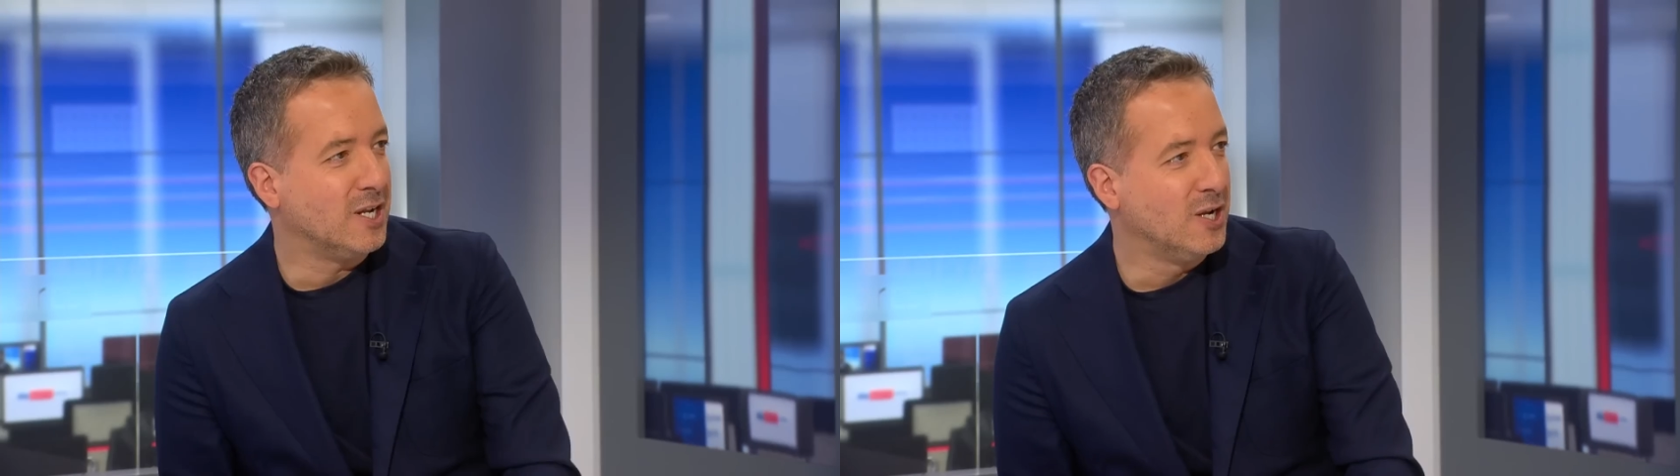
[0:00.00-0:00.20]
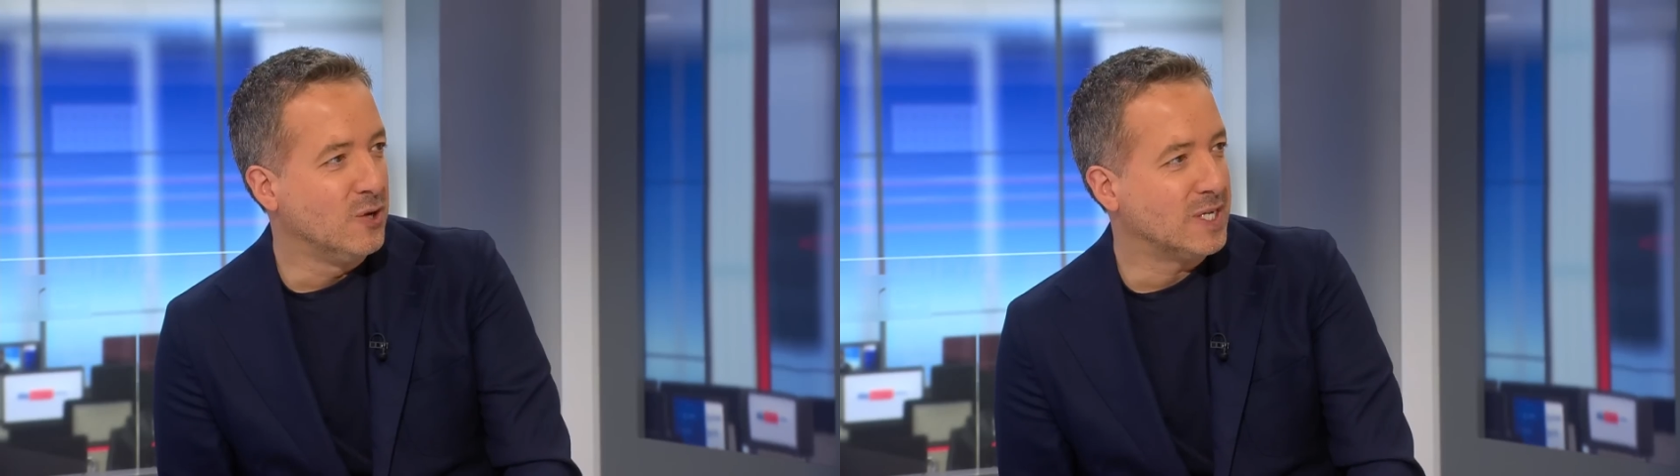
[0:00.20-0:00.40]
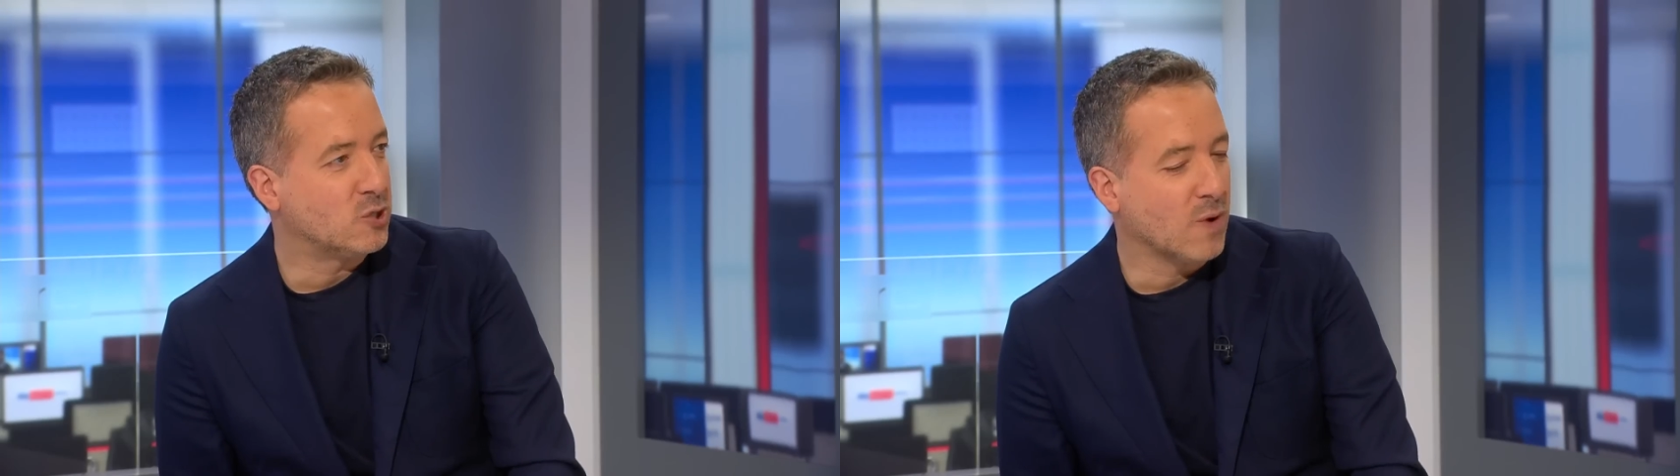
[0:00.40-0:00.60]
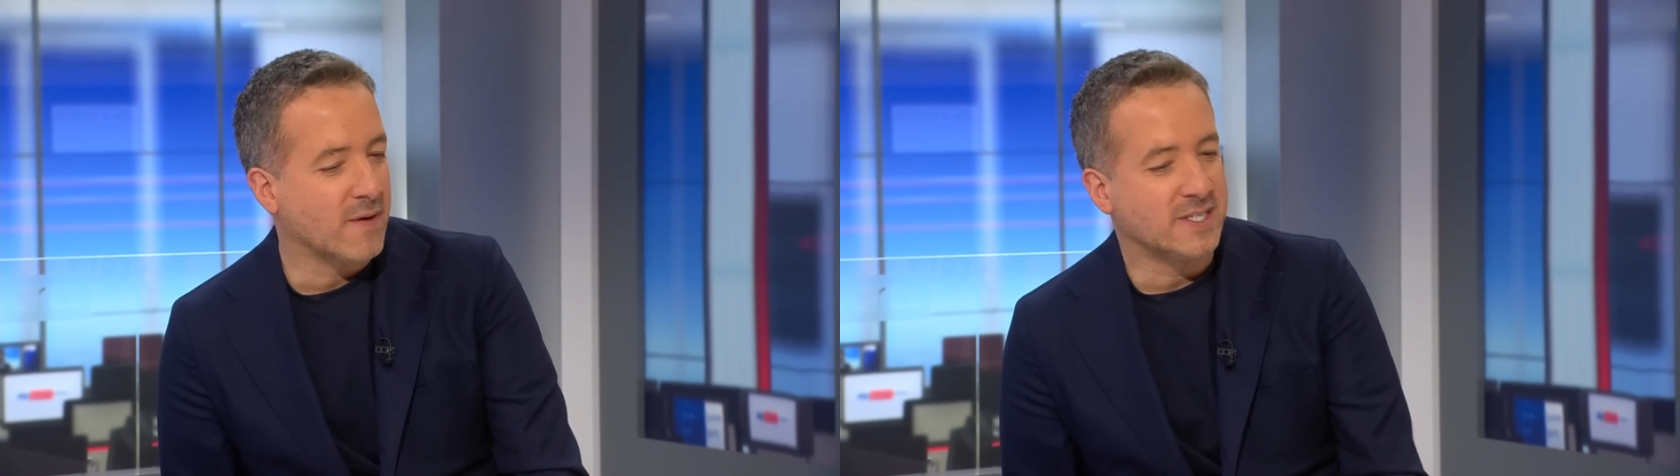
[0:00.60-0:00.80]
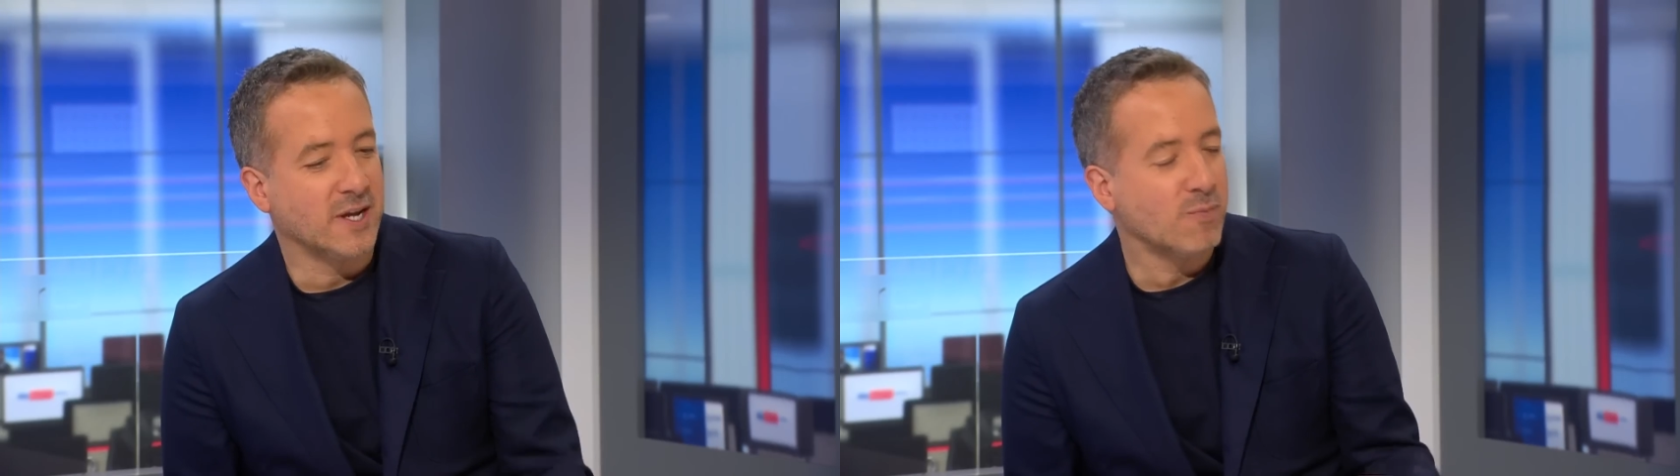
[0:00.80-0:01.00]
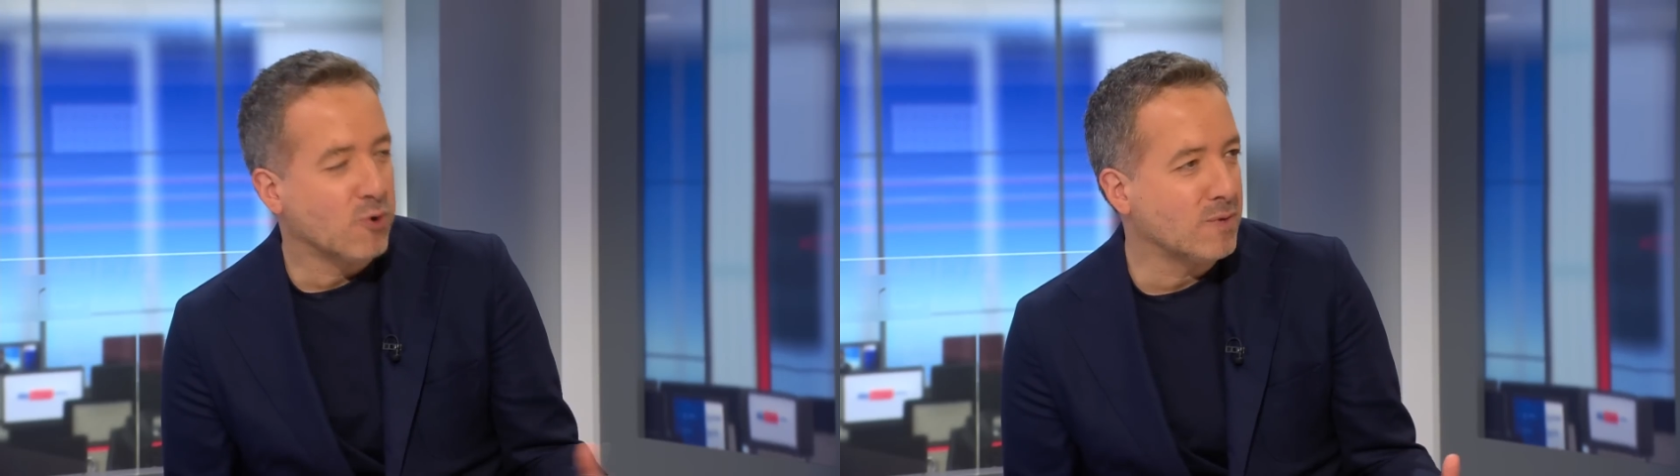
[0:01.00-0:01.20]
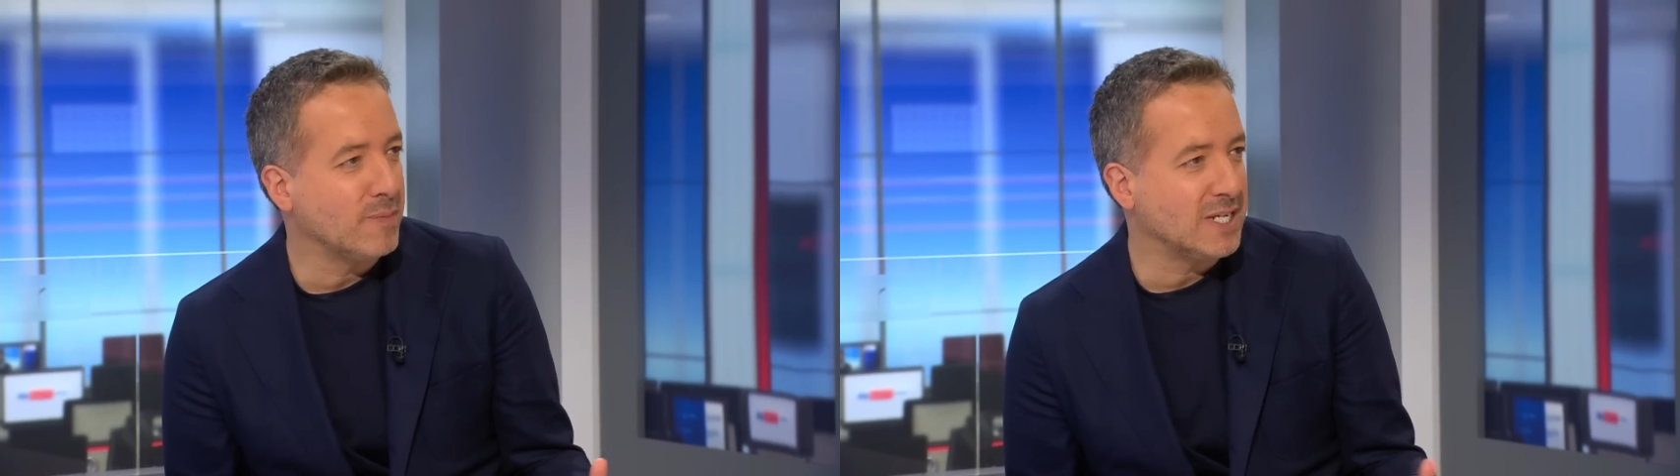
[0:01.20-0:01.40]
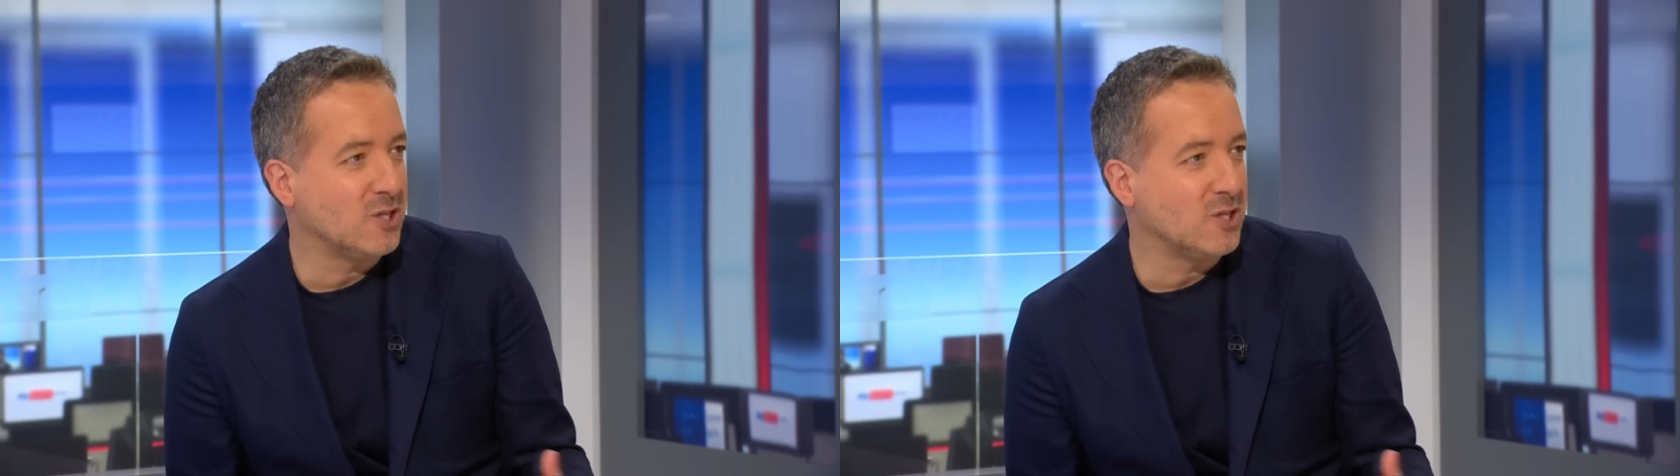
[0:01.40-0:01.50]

Luis Suarez. The only problem